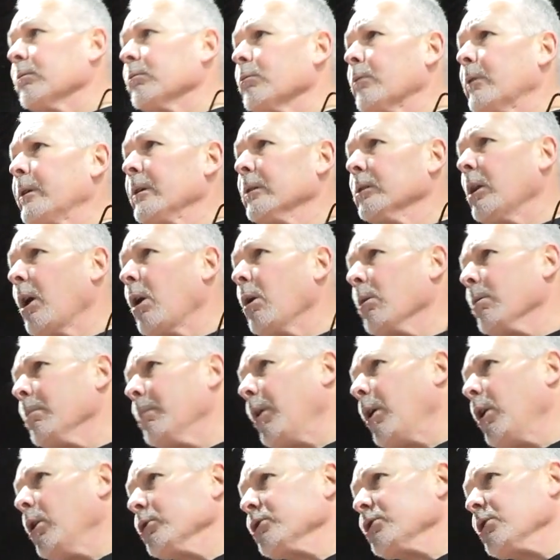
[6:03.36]
rear lower
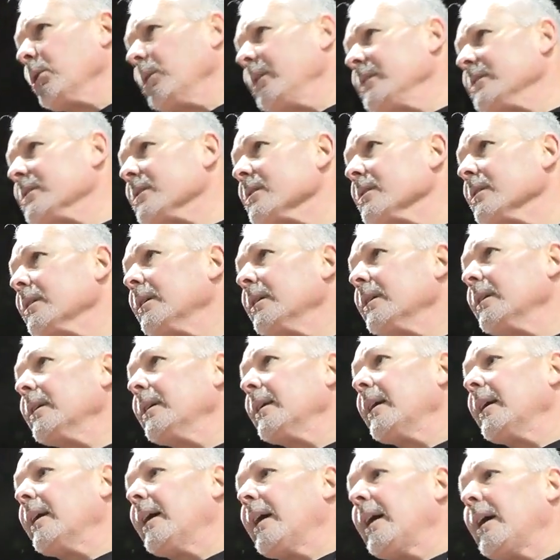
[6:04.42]
ball joints.
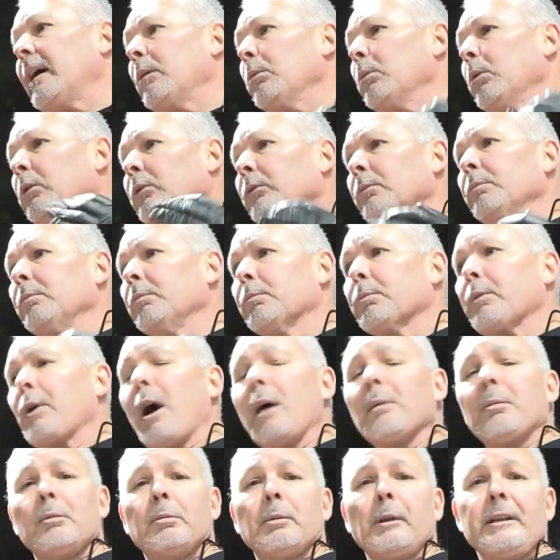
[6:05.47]
We'll
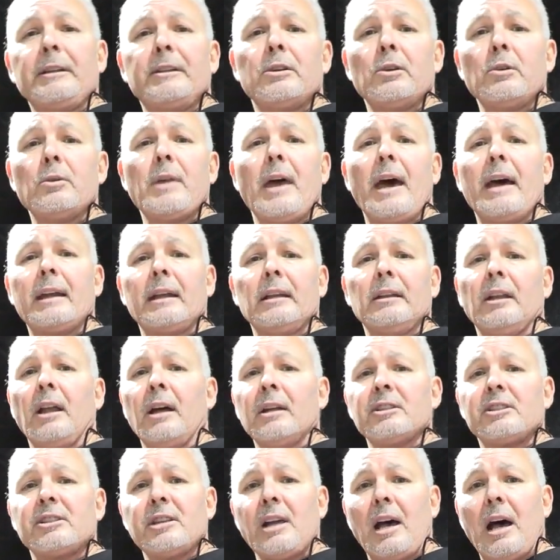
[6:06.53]
probably do that at
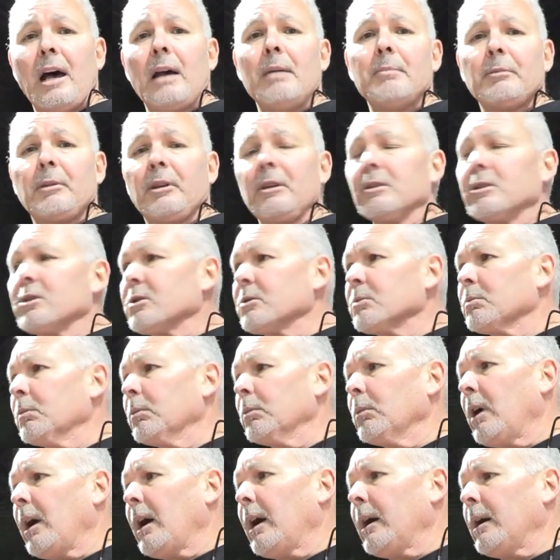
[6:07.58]
lunchtime because
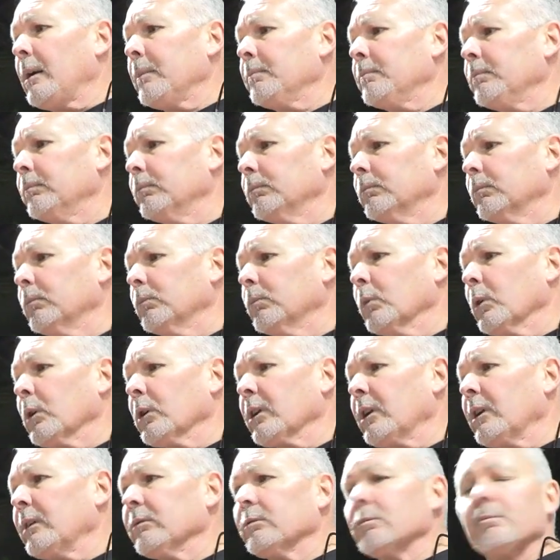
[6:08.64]
we're
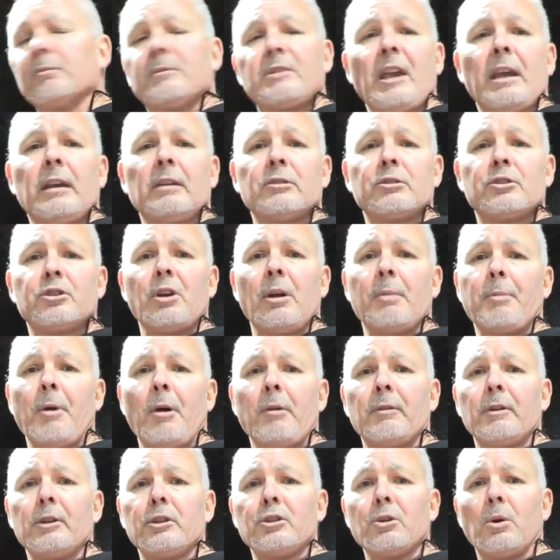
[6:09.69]
going to take a trip
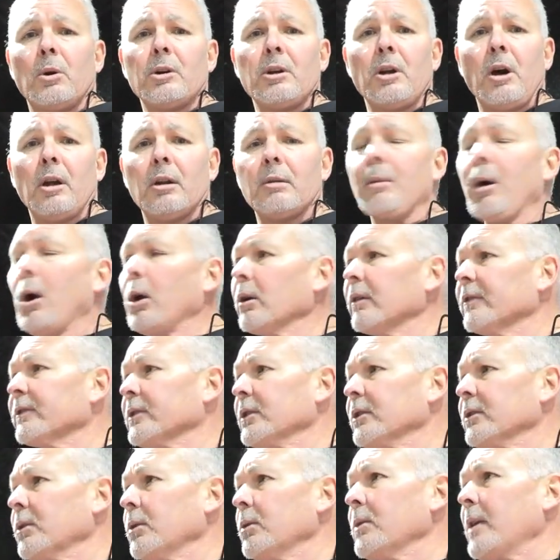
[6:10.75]
over to Jordan Automotive
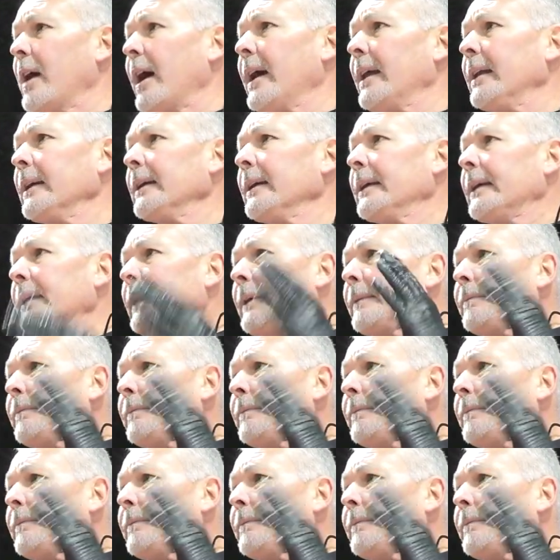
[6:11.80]
to do that.